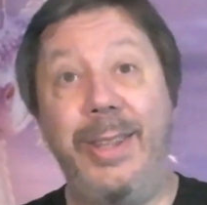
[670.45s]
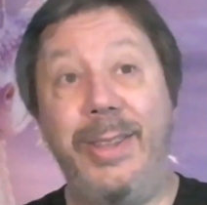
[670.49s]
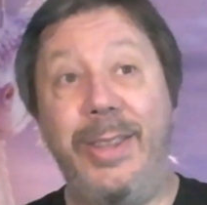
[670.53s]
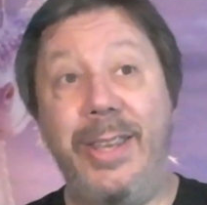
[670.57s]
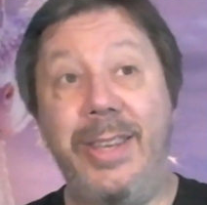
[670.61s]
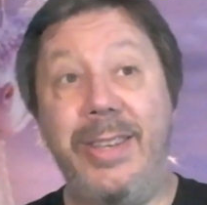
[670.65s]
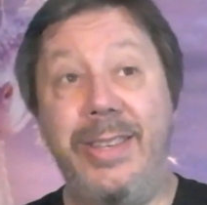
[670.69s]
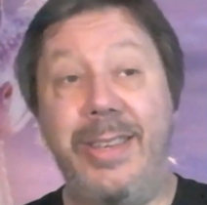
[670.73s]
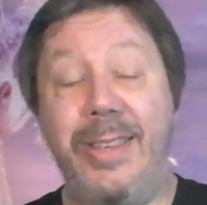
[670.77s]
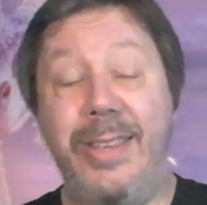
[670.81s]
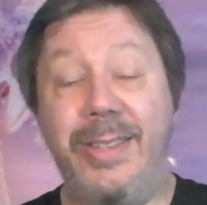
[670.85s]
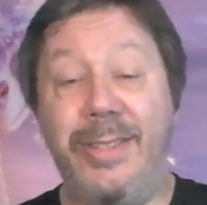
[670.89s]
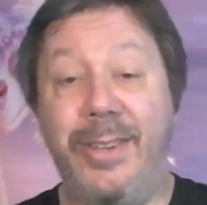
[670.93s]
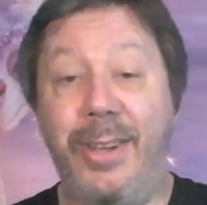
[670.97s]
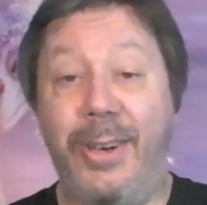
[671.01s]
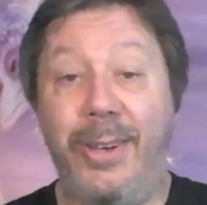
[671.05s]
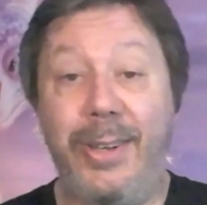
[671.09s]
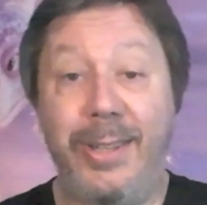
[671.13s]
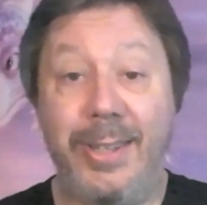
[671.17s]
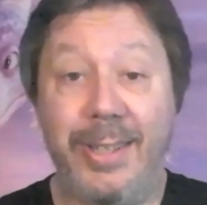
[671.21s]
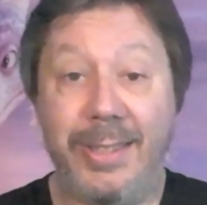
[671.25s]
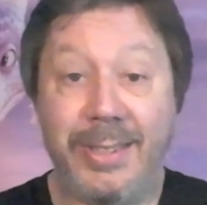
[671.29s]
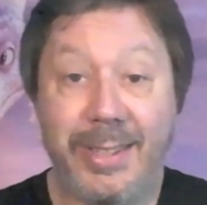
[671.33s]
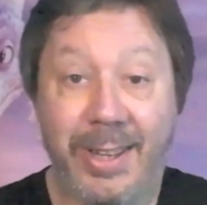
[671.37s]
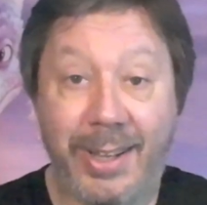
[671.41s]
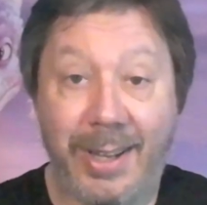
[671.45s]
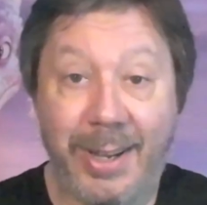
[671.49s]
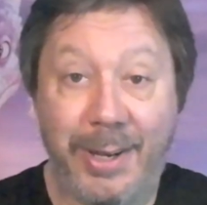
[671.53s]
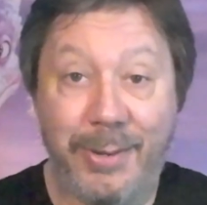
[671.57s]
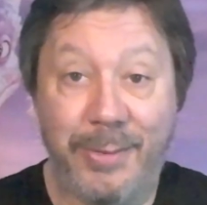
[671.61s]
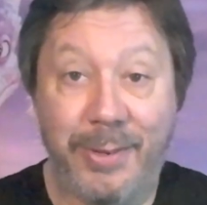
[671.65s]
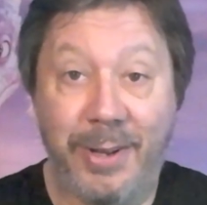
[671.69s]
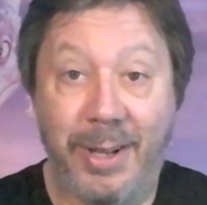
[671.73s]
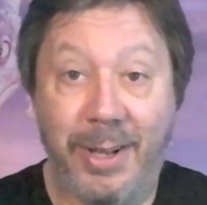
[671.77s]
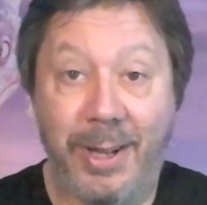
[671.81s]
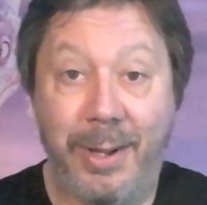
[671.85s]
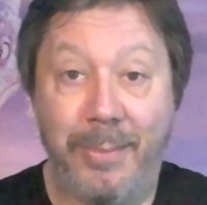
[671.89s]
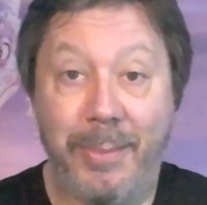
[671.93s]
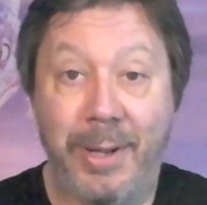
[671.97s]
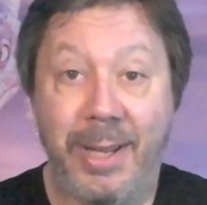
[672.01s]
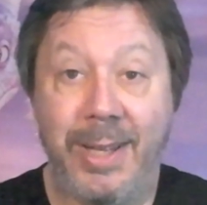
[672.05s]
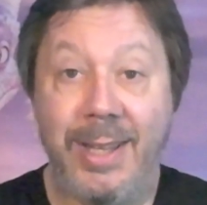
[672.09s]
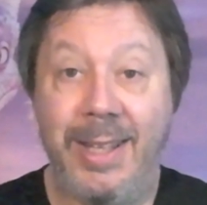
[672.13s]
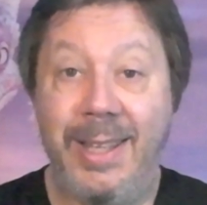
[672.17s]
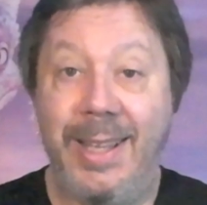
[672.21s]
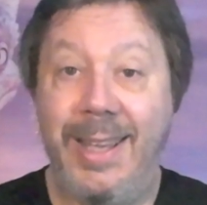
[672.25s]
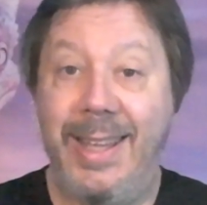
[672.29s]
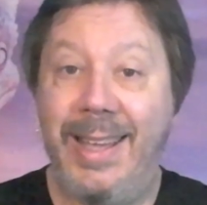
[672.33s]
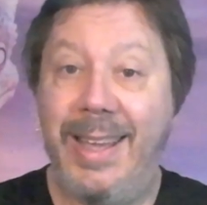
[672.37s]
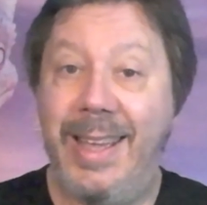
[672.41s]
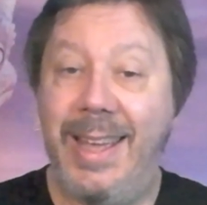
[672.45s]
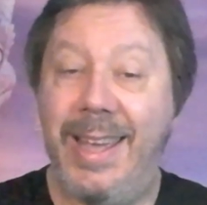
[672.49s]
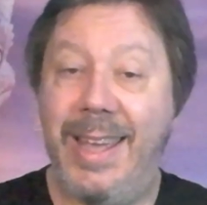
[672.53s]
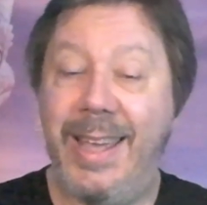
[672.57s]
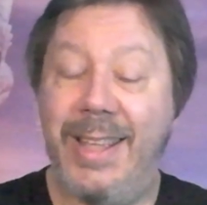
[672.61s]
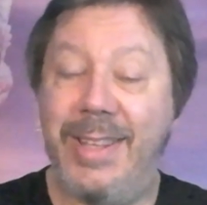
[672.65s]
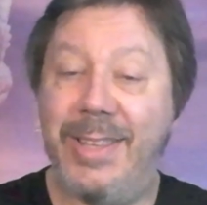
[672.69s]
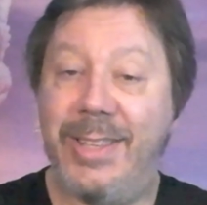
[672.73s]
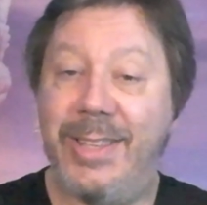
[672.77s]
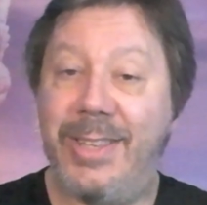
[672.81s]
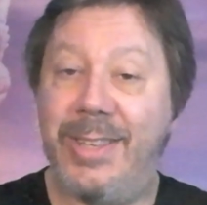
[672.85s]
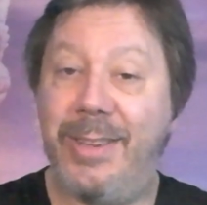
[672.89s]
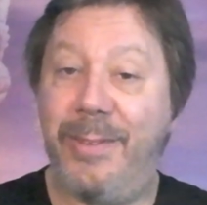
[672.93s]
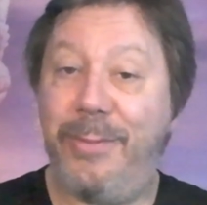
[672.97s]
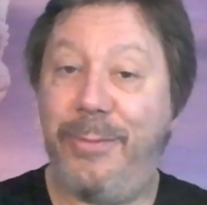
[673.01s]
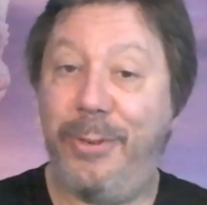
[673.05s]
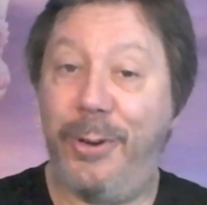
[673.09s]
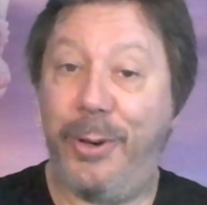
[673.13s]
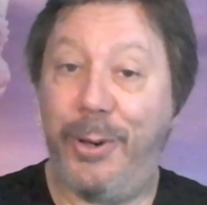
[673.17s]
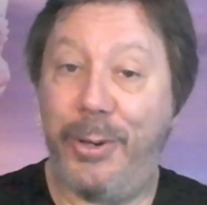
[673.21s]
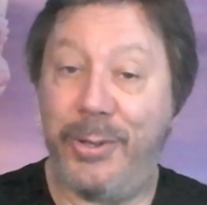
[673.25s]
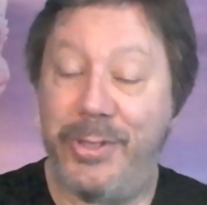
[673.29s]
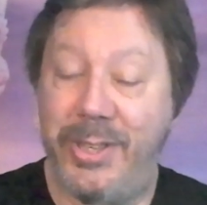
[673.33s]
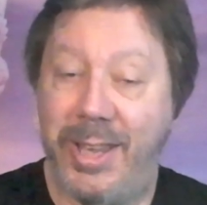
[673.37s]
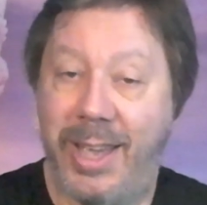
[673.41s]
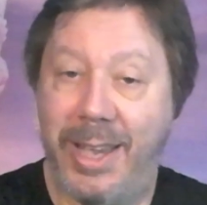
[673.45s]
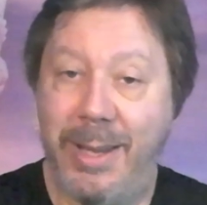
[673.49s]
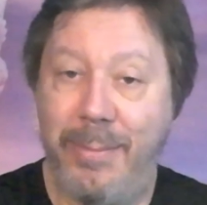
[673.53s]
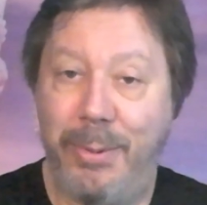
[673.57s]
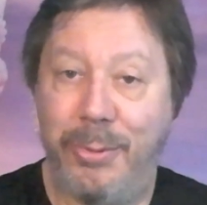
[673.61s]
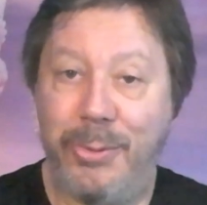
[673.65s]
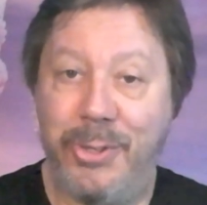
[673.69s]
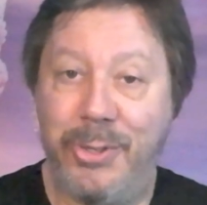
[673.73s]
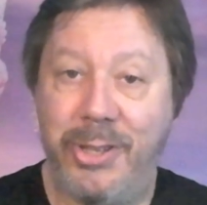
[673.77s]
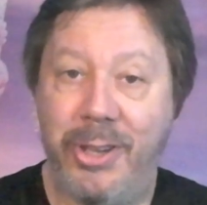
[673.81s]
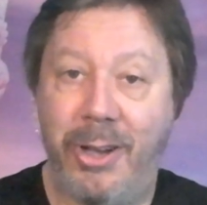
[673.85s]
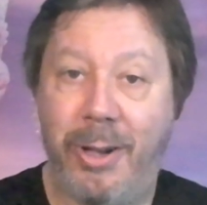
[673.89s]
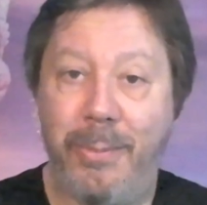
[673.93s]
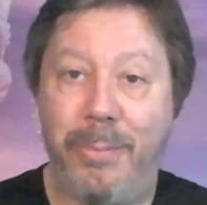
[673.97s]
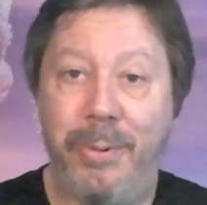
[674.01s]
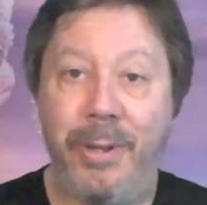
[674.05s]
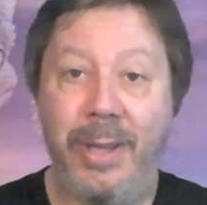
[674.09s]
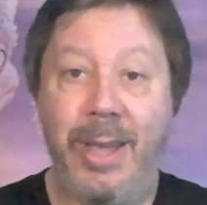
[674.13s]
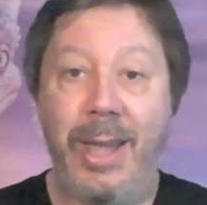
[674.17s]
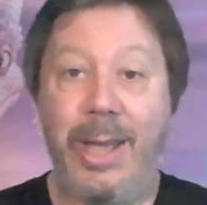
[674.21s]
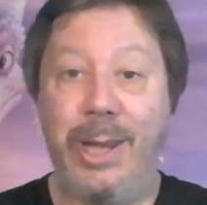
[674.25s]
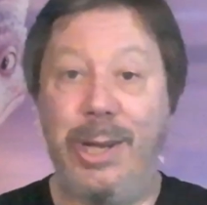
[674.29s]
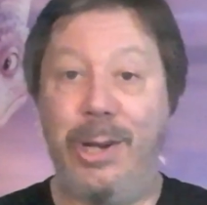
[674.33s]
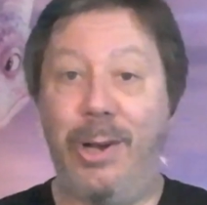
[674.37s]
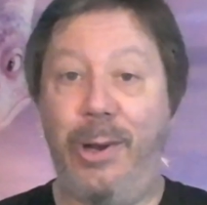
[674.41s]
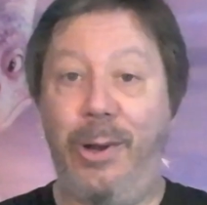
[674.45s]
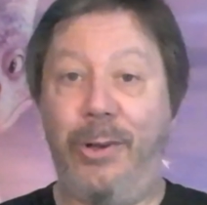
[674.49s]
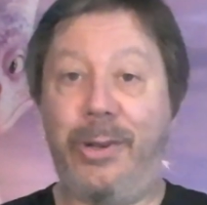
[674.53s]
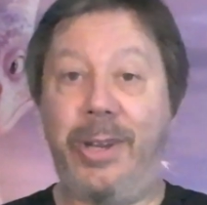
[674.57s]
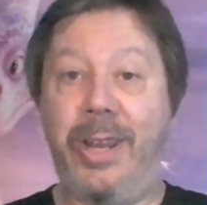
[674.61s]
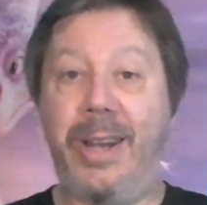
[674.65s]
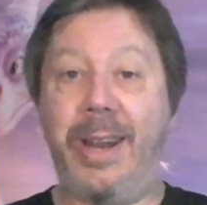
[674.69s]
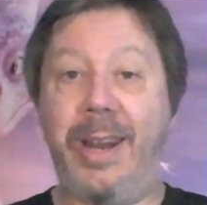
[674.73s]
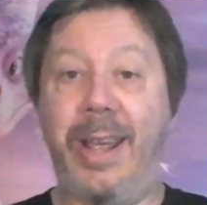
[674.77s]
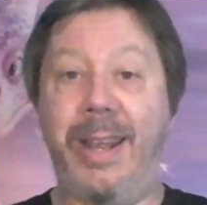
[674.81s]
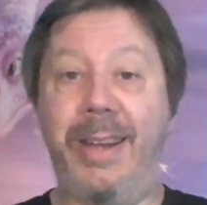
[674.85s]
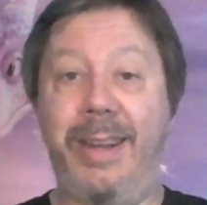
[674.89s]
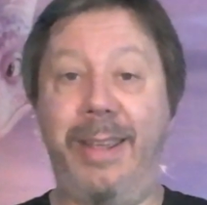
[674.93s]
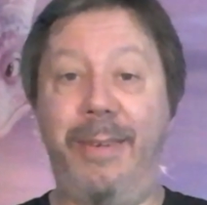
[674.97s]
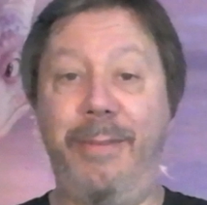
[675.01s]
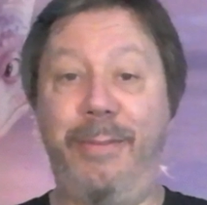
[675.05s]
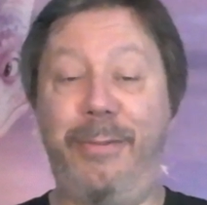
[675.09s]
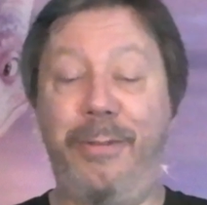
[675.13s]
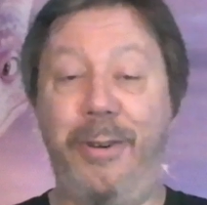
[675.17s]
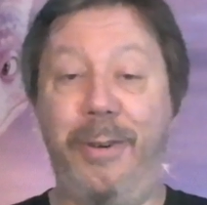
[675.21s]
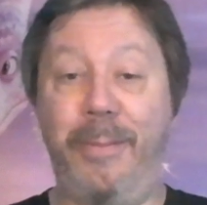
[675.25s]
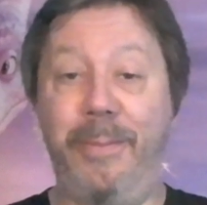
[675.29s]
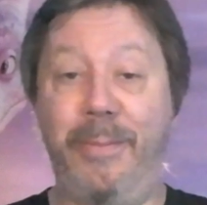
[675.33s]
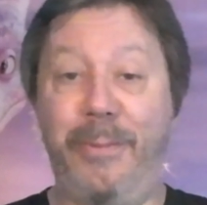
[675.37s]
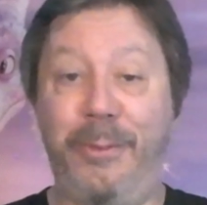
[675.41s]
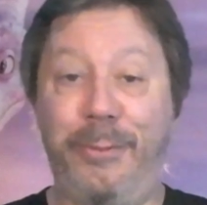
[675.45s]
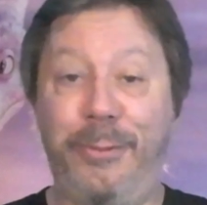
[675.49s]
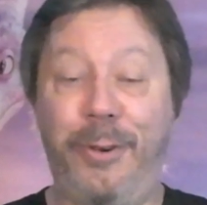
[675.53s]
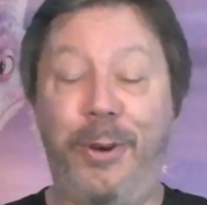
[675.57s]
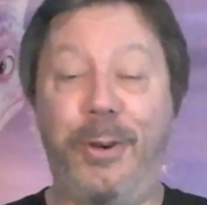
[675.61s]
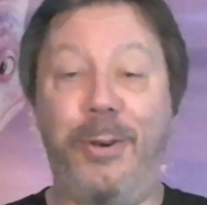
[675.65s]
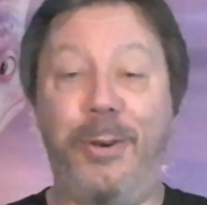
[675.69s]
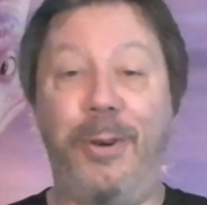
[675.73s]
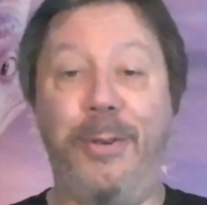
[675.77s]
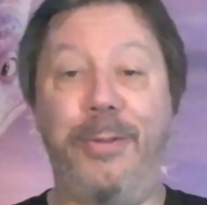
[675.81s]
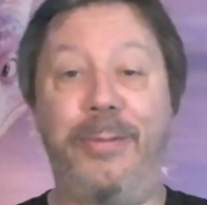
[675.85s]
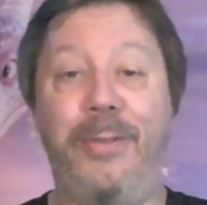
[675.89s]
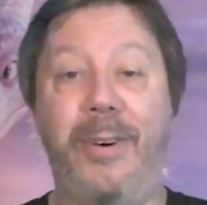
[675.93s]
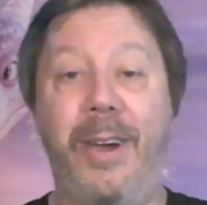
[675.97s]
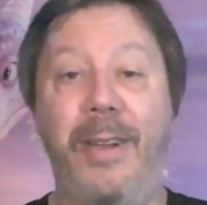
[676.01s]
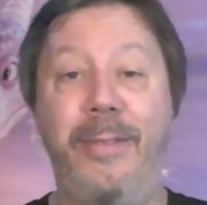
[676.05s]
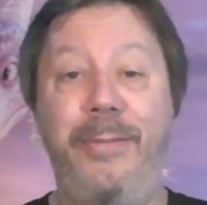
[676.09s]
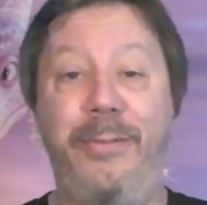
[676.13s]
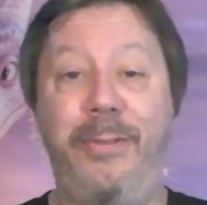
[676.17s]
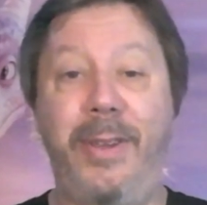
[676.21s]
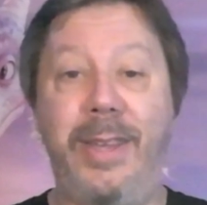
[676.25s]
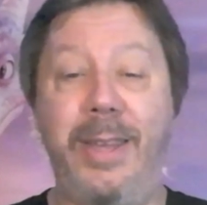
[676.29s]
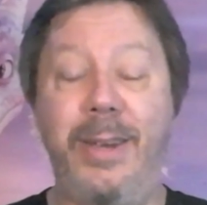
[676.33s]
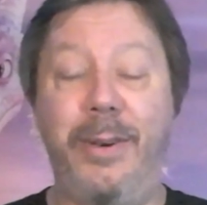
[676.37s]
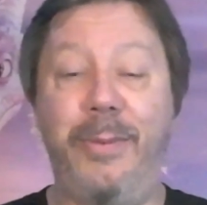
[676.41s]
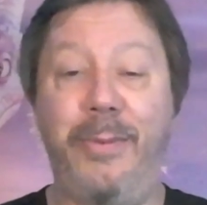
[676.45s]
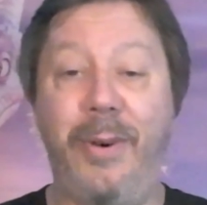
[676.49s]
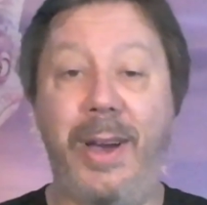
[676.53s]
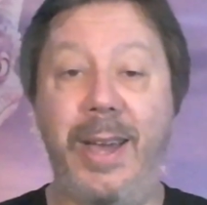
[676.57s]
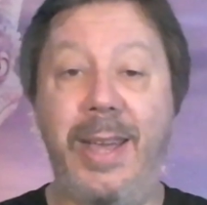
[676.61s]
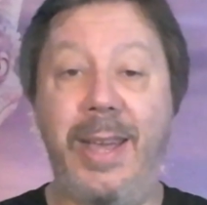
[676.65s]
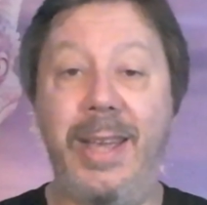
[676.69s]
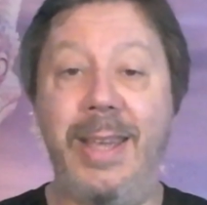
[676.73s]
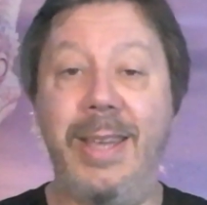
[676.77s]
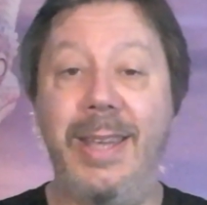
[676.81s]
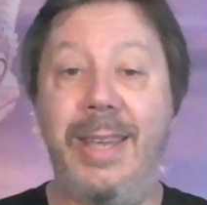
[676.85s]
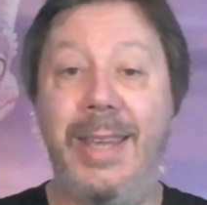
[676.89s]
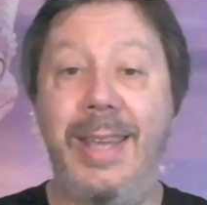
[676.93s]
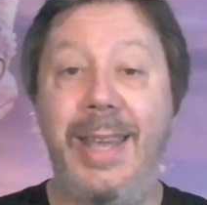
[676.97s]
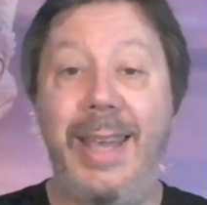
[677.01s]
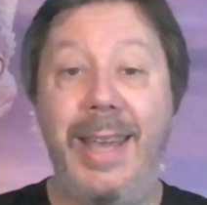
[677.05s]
This is not a diorama, it's for tabletop. You're looking at it from 4 or 5 feet away.